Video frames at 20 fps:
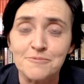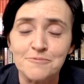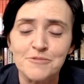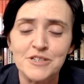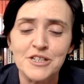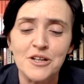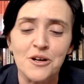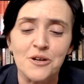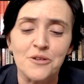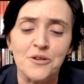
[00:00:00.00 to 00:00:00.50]

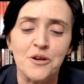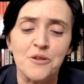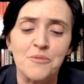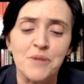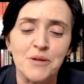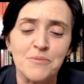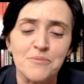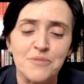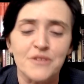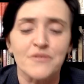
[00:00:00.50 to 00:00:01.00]
we all know
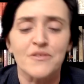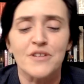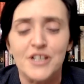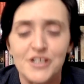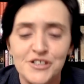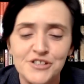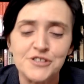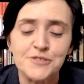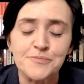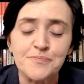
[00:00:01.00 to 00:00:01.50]
about
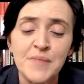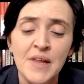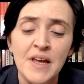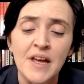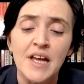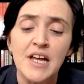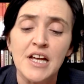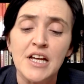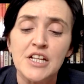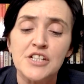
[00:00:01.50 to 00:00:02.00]
privilege.
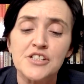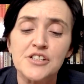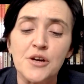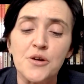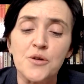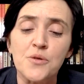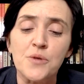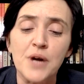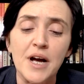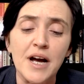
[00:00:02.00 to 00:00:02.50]

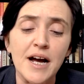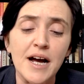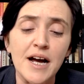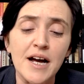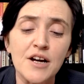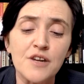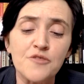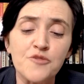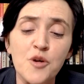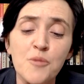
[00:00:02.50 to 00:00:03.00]
So,
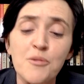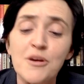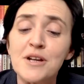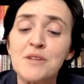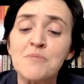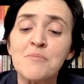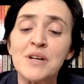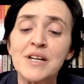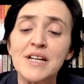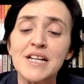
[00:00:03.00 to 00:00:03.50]
For
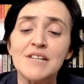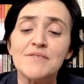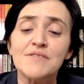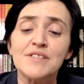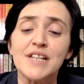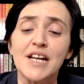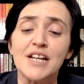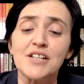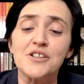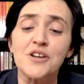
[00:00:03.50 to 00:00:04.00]
Britain
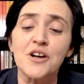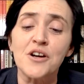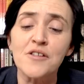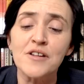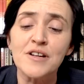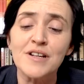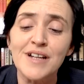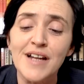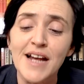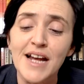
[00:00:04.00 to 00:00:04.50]
believes that
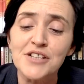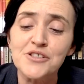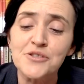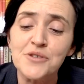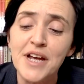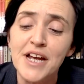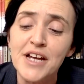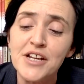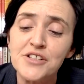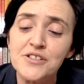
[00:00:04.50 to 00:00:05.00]
currently
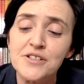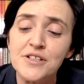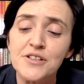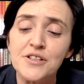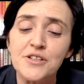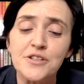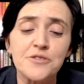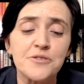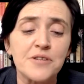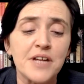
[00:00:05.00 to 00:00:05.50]
education
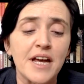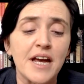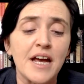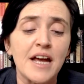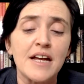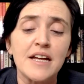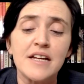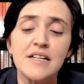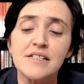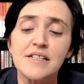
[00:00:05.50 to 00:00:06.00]
in the
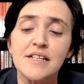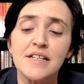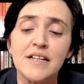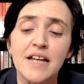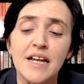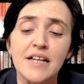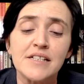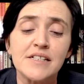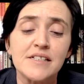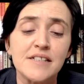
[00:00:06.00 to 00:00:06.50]
UK is
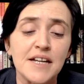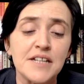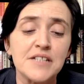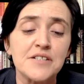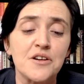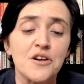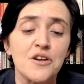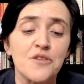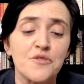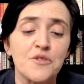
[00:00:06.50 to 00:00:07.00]
in a
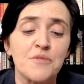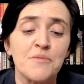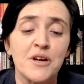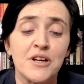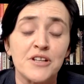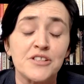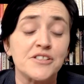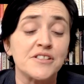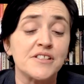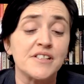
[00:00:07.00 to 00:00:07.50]
state of
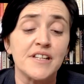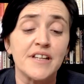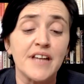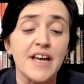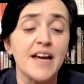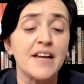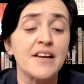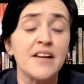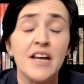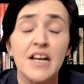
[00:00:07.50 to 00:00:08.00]
emergency.
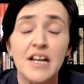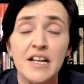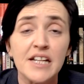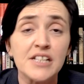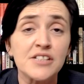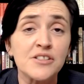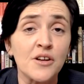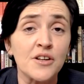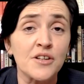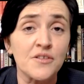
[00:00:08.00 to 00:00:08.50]
Again,
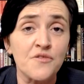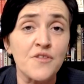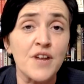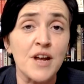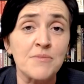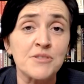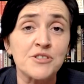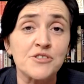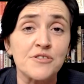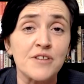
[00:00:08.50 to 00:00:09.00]
that's not
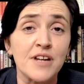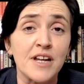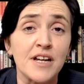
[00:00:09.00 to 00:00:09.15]
inflammatory